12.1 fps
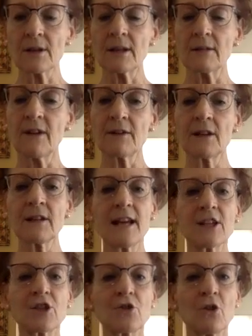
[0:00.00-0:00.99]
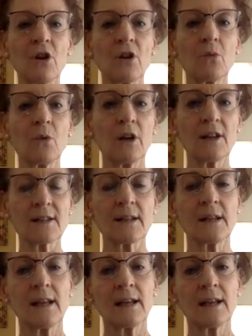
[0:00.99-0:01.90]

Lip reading: the very last straw was